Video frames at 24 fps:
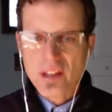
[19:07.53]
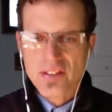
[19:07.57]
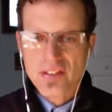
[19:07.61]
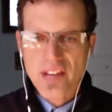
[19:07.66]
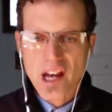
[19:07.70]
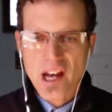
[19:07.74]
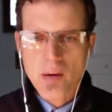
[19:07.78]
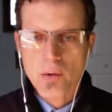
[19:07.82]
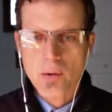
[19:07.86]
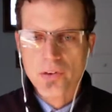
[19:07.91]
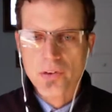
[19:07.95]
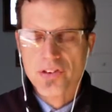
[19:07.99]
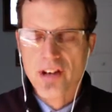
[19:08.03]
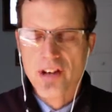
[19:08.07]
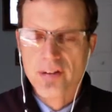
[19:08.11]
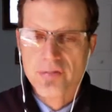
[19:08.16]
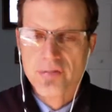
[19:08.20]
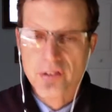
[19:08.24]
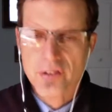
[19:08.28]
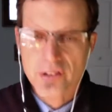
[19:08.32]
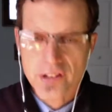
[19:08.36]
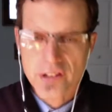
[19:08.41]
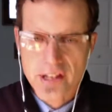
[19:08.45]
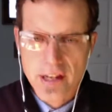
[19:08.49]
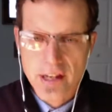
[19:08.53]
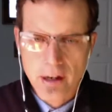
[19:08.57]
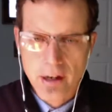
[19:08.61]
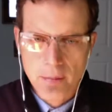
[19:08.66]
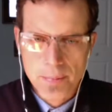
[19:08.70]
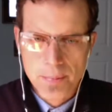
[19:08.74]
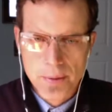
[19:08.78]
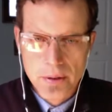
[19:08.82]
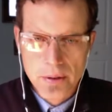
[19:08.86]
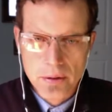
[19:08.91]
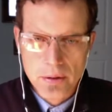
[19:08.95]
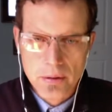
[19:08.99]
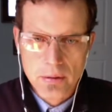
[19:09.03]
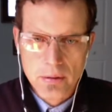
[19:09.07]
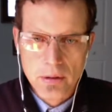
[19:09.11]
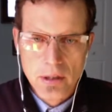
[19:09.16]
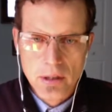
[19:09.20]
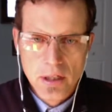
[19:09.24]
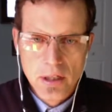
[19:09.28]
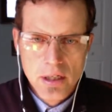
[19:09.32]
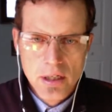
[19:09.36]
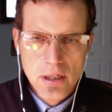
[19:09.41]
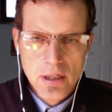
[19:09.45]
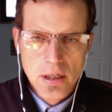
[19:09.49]
That will definitely help you
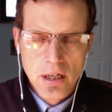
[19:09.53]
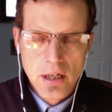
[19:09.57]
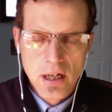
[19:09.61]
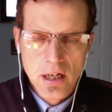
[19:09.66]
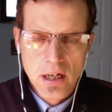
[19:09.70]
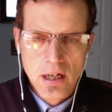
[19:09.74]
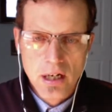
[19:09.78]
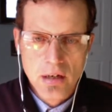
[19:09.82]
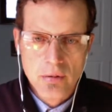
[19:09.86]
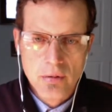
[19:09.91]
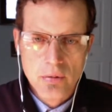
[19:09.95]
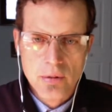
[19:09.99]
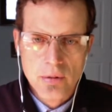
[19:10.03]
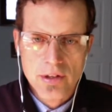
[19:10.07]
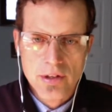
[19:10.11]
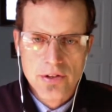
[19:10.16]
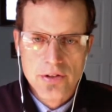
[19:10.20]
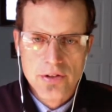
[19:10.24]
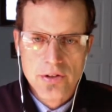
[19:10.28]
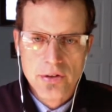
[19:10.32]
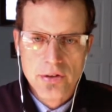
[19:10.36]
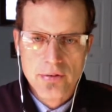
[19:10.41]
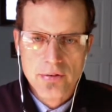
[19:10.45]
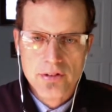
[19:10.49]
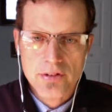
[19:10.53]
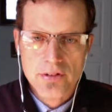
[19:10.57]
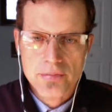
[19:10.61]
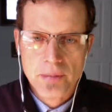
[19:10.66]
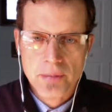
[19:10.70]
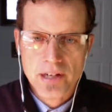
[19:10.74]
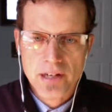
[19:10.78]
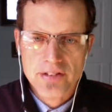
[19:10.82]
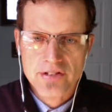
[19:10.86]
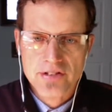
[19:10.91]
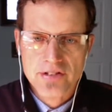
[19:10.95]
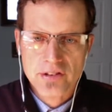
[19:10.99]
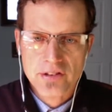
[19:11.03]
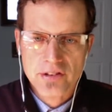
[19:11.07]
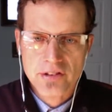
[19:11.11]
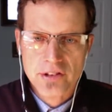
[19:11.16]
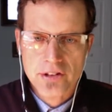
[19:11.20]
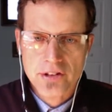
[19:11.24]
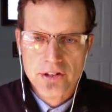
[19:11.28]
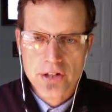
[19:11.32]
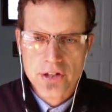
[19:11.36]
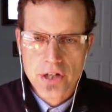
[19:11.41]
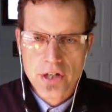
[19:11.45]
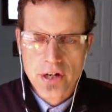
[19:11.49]
with your response to
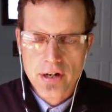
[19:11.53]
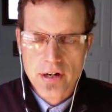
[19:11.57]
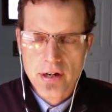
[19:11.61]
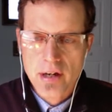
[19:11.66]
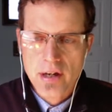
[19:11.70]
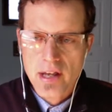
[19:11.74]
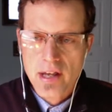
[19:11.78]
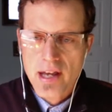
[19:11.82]
literature.